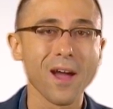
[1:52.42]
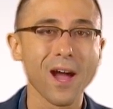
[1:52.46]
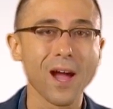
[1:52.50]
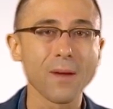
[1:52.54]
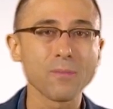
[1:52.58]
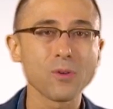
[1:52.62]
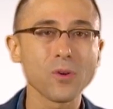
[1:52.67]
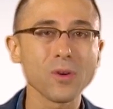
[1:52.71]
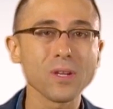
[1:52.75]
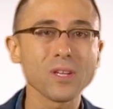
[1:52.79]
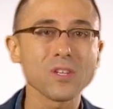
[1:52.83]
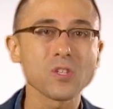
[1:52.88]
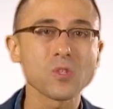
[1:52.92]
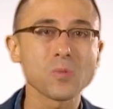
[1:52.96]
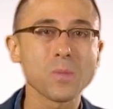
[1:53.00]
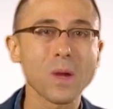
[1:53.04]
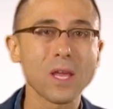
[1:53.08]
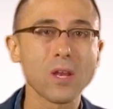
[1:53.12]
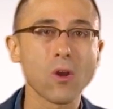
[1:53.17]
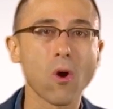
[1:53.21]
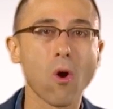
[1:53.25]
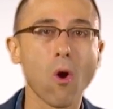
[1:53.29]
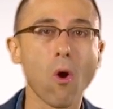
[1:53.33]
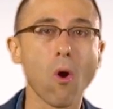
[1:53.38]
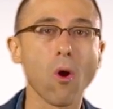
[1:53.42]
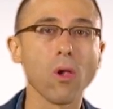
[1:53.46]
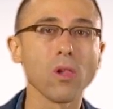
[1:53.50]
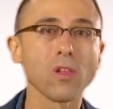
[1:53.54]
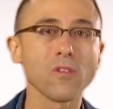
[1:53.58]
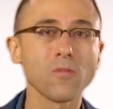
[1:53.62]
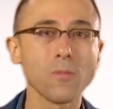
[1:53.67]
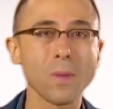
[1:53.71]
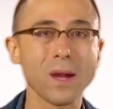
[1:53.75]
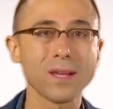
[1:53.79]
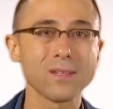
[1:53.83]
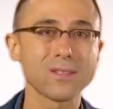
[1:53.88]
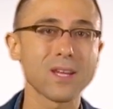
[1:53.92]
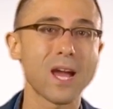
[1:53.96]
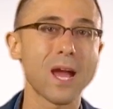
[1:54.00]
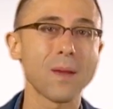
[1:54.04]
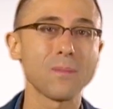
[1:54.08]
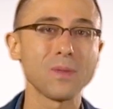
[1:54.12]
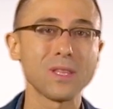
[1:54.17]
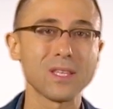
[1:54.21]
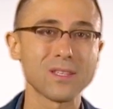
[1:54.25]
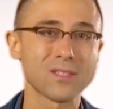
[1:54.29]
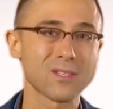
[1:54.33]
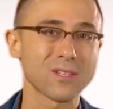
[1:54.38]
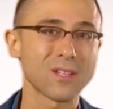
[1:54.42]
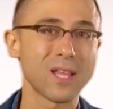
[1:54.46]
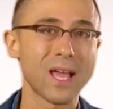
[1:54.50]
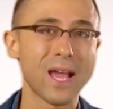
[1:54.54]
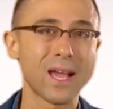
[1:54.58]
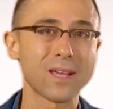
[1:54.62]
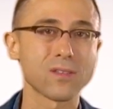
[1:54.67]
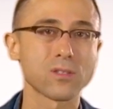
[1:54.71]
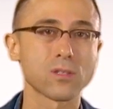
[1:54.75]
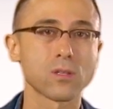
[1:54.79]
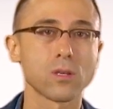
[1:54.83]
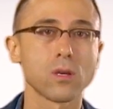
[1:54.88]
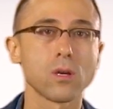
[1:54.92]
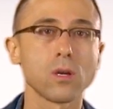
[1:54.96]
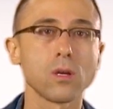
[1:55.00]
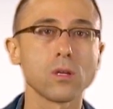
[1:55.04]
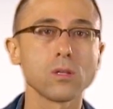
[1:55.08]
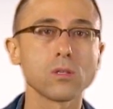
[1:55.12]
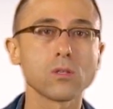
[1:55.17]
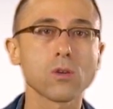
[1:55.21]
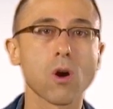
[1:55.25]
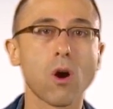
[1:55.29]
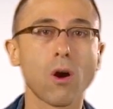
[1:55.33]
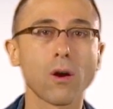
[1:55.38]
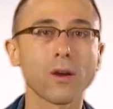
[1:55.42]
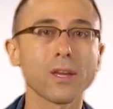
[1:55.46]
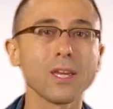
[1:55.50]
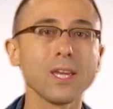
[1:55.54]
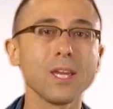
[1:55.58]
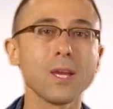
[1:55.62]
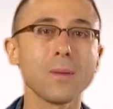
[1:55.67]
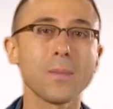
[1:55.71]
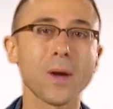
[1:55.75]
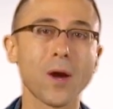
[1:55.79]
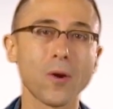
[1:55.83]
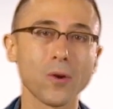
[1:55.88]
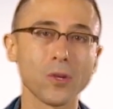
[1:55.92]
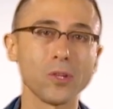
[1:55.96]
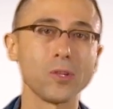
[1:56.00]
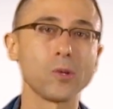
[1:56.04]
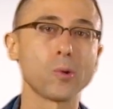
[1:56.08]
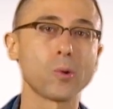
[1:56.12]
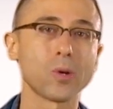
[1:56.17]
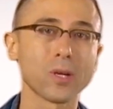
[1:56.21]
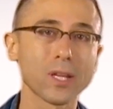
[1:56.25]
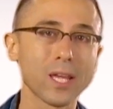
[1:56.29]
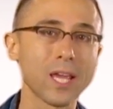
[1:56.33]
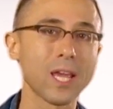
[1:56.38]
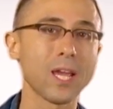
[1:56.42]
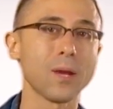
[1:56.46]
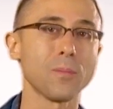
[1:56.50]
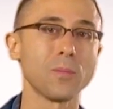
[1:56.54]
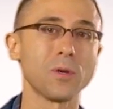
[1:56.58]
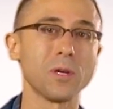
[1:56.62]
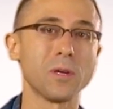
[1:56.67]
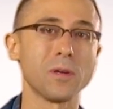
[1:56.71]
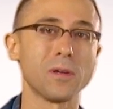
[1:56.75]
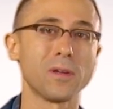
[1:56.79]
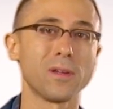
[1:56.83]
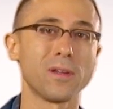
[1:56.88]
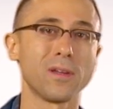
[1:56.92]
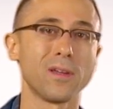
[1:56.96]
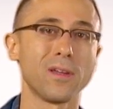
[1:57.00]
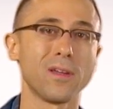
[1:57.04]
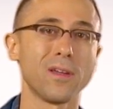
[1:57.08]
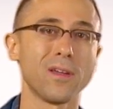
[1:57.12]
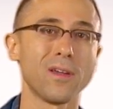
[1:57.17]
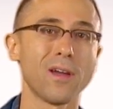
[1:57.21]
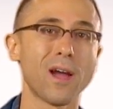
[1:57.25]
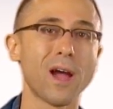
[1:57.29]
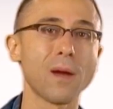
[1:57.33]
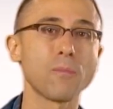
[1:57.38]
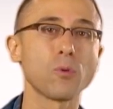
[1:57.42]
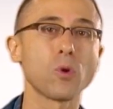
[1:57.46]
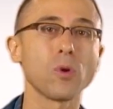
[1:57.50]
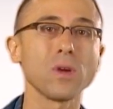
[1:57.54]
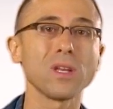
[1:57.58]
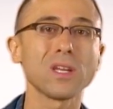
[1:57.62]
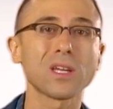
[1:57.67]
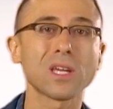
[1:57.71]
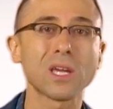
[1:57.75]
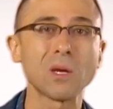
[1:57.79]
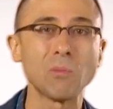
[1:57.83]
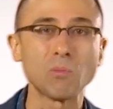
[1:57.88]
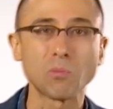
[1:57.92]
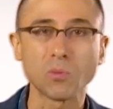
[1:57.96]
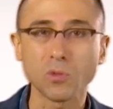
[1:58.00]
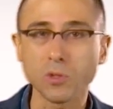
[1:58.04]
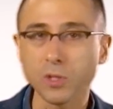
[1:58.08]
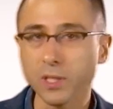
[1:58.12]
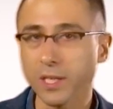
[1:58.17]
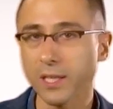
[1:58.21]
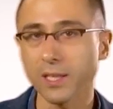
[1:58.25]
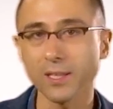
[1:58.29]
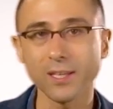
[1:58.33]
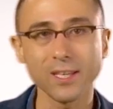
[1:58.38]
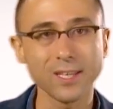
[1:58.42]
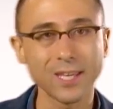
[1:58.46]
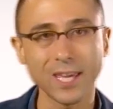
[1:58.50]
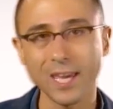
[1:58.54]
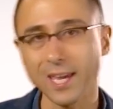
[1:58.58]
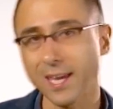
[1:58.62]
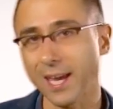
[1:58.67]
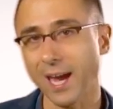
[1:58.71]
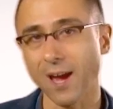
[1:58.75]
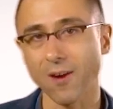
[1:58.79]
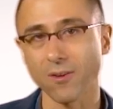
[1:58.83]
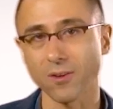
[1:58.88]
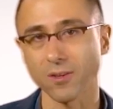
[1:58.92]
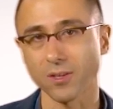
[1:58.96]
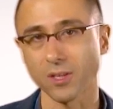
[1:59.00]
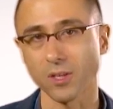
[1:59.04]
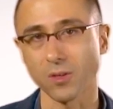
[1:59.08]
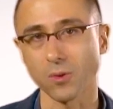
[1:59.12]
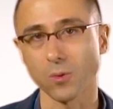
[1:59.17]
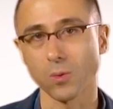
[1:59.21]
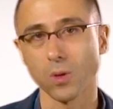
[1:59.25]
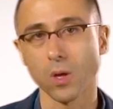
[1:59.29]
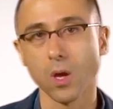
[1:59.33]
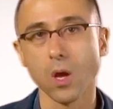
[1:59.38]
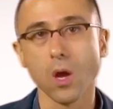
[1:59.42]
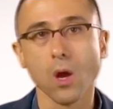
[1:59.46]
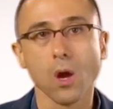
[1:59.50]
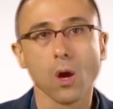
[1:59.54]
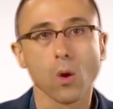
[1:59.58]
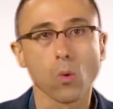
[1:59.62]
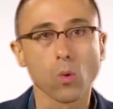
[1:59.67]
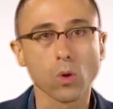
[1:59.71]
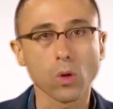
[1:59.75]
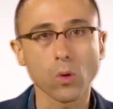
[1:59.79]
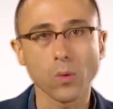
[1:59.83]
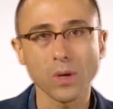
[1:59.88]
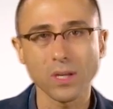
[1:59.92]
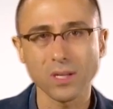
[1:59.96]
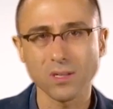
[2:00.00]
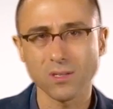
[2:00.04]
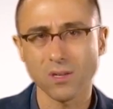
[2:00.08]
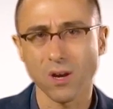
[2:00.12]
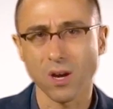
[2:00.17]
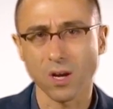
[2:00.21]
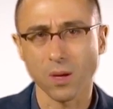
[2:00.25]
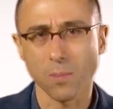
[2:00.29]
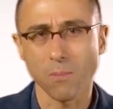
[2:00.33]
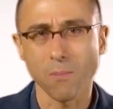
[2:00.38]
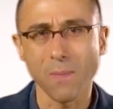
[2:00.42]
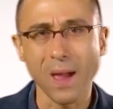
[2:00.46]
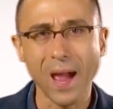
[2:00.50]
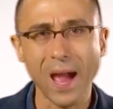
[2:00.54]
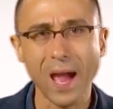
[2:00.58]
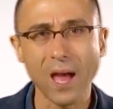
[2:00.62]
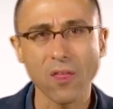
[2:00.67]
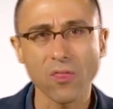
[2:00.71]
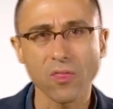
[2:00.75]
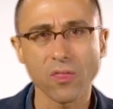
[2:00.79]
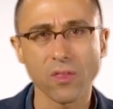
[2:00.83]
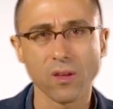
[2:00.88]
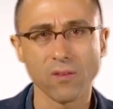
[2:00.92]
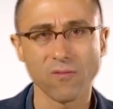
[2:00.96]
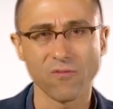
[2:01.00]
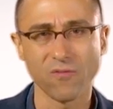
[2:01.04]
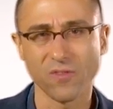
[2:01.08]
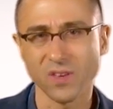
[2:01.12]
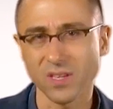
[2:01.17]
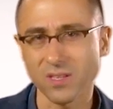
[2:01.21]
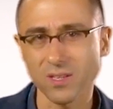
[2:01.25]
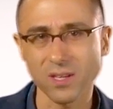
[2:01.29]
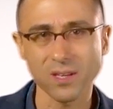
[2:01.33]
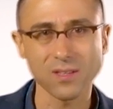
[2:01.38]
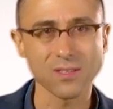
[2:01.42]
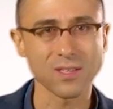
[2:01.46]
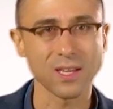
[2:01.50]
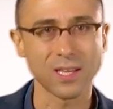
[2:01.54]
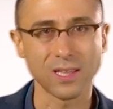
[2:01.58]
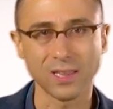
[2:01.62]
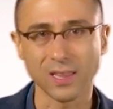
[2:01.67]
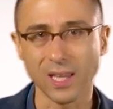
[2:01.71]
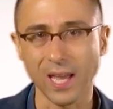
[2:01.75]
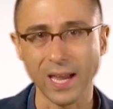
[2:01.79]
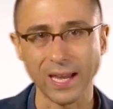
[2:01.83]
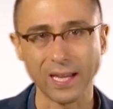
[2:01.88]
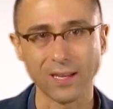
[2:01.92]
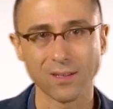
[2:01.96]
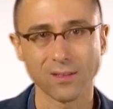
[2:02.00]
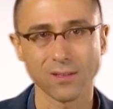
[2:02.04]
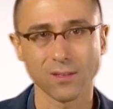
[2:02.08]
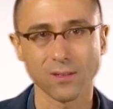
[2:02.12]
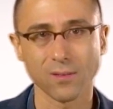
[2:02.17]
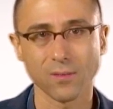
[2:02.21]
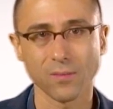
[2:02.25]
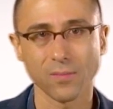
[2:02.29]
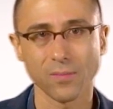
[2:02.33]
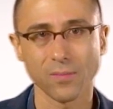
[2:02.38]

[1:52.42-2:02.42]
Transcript: I'm going to spend all of my time in this class talking about your camera. I'm going to completely geek out on you. We're going to talk math, physics, and light.